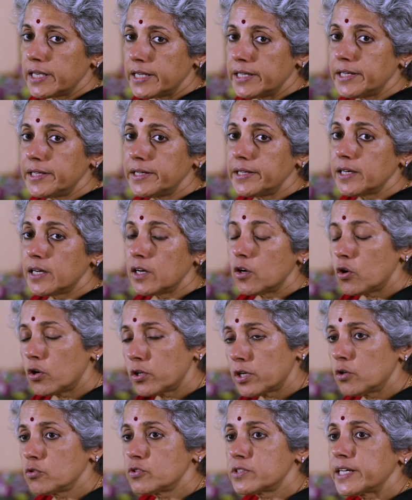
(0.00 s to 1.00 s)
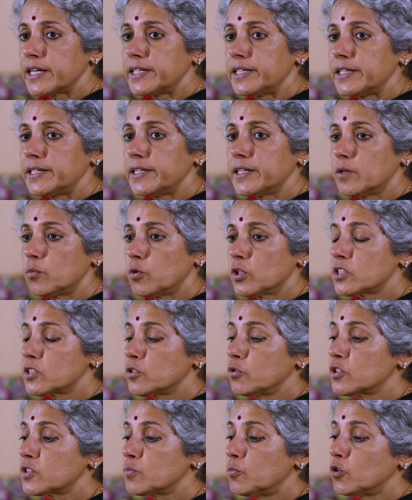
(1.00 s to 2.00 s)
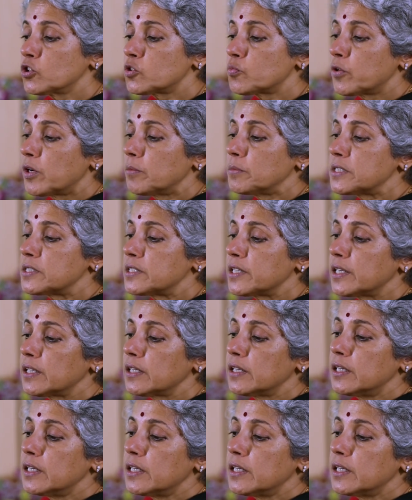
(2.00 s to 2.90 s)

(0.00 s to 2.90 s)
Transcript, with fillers: in India or outside India, what looks most promising